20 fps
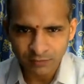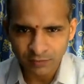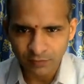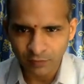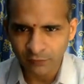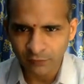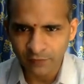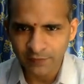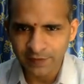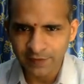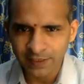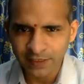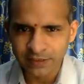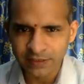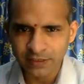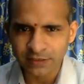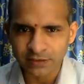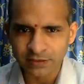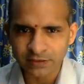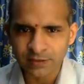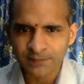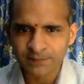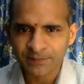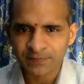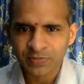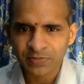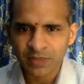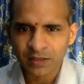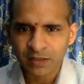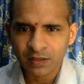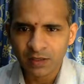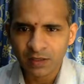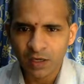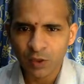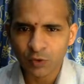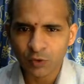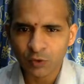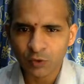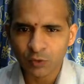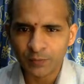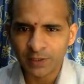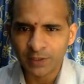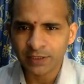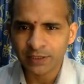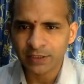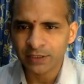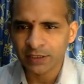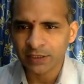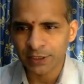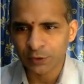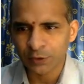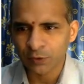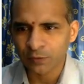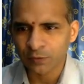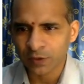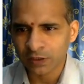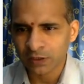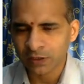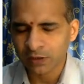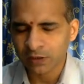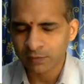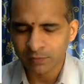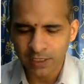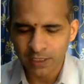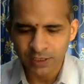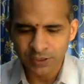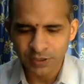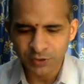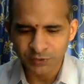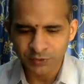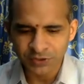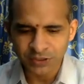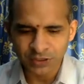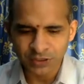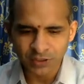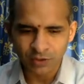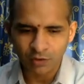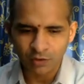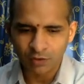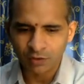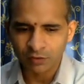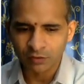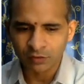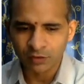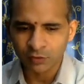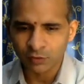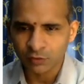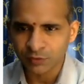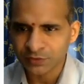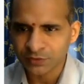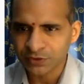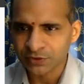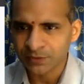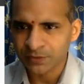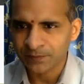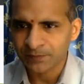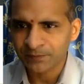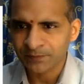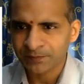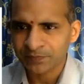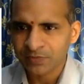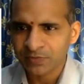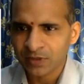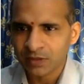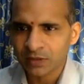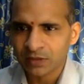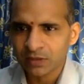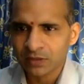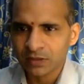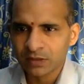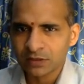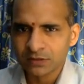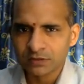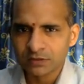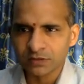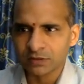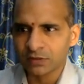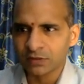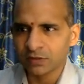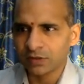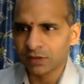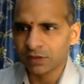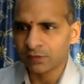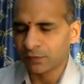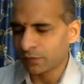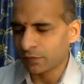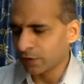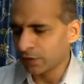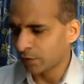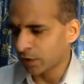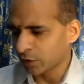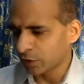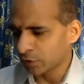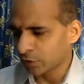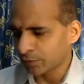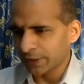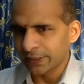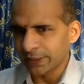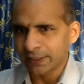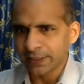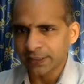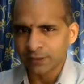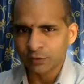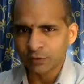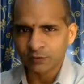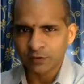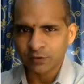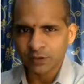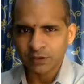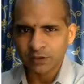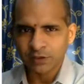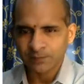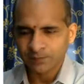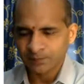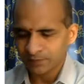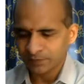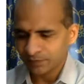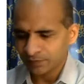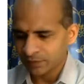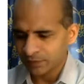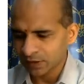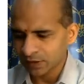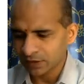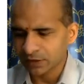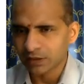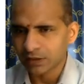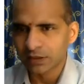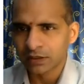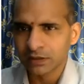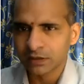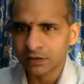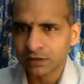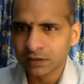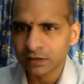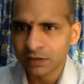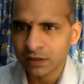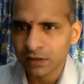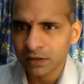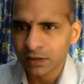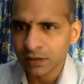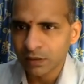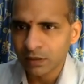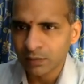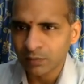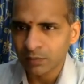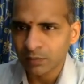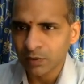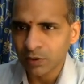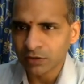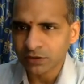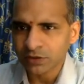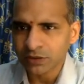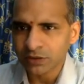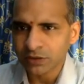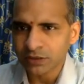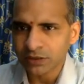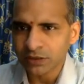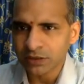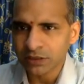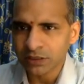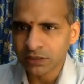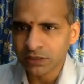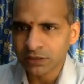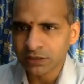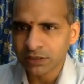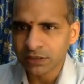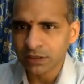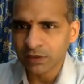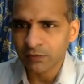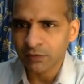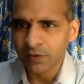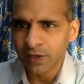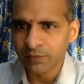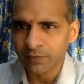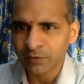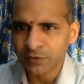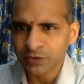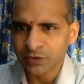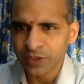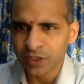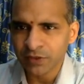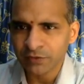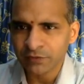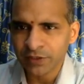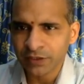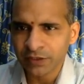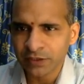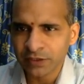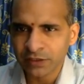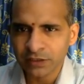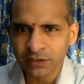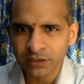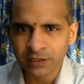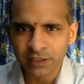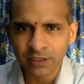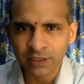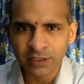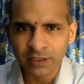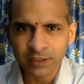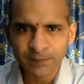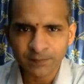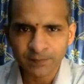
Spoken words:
we will discuss how to print 10 to 1 by using all the loops. So if we want to print 10 to 1, then the process is we have to start with 10